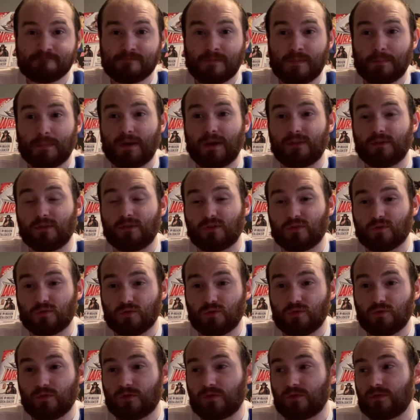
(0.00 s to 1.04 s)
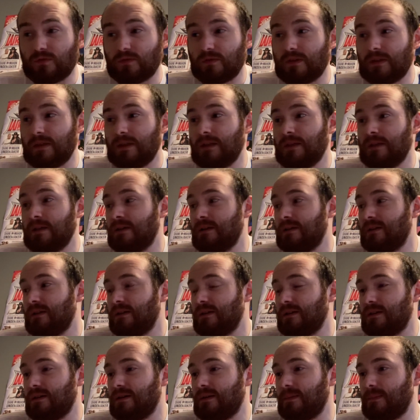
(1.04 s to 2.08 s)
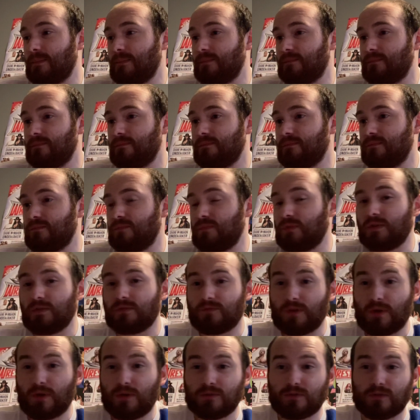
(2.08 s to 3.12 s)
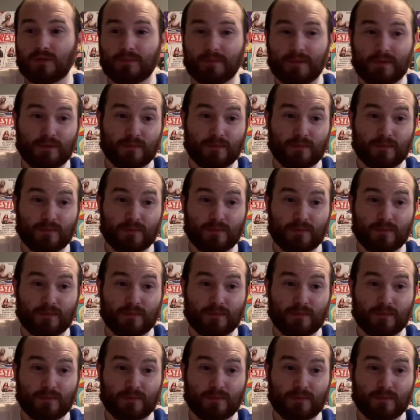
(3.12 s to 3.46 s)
how the girls would have felt about the